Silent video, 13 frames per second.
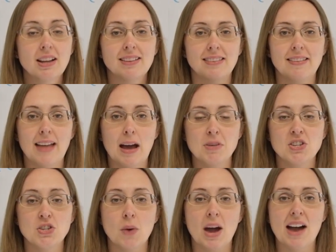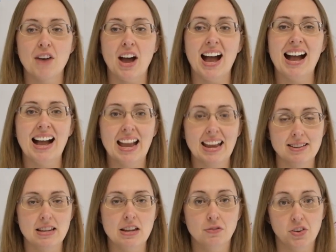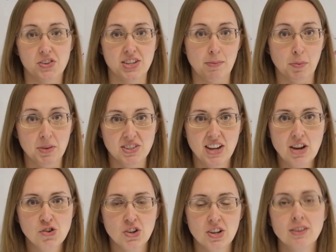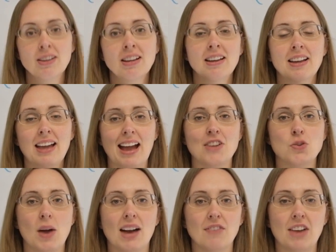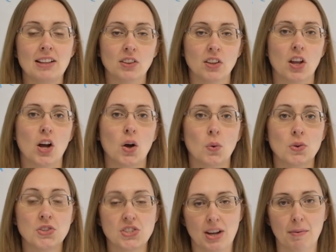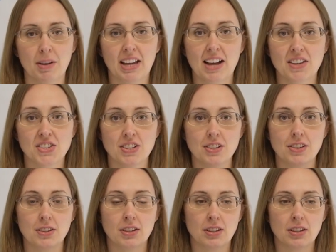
then that means you have a high need for supplementation and you have a low stomach acid,